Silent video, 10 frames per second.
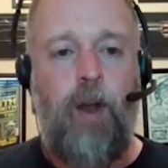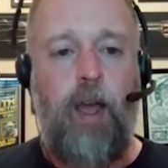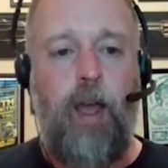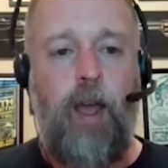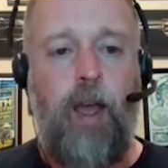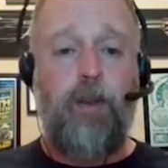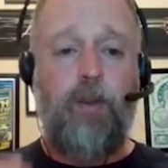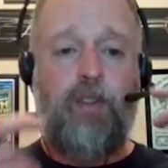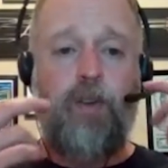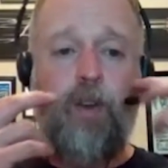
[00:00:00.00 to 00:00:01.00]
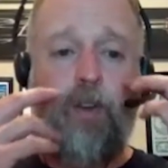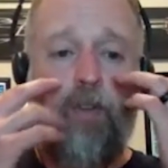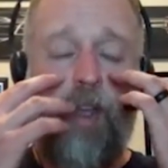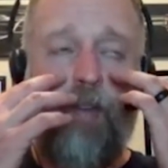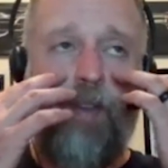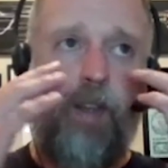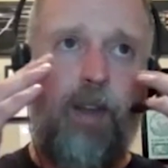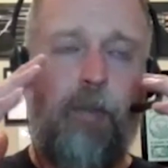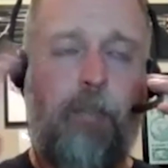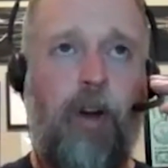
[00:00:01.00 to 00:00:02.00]
Right. And so if
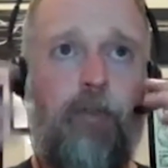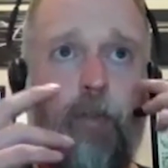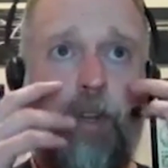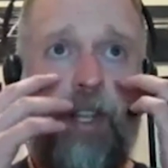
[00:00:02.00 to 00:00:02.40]
apart from a